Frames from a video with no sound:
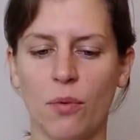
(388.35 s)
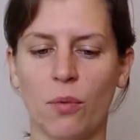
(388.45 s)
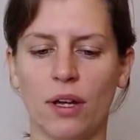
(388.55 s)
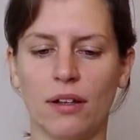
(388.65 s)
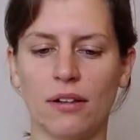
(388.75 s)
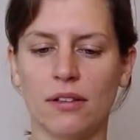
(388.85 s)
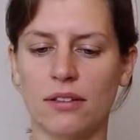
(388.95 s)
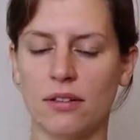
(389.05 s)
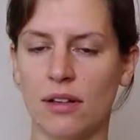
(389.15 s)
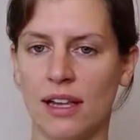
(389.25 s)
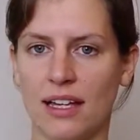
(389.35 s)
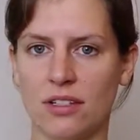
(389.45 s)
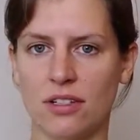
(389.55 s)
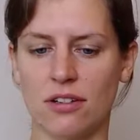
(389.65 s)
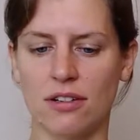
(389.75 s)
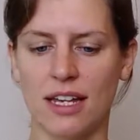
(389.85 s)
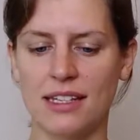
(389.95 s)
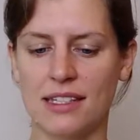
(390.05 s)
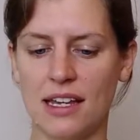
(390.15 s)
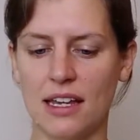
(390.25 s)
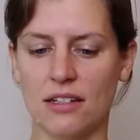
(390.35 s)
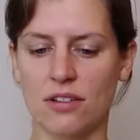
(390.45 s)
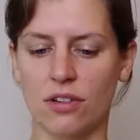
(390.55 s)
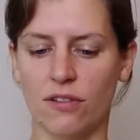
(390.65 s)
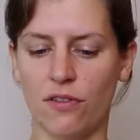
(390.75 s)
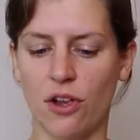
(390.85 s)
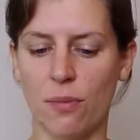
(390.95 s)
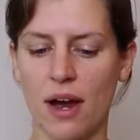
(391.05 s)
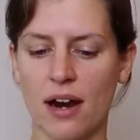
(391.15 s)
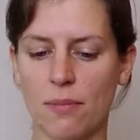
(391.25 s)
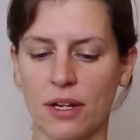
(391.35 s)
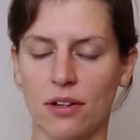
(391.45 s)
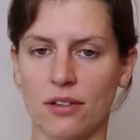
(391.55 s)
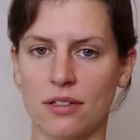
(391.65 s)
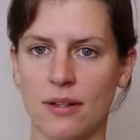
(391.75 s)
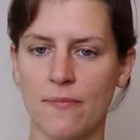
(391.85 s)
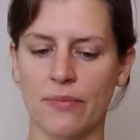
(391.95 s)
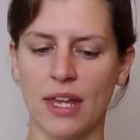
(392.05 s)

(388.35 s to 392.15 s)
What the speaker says: will last you nicely, and it's not going to fall apart, because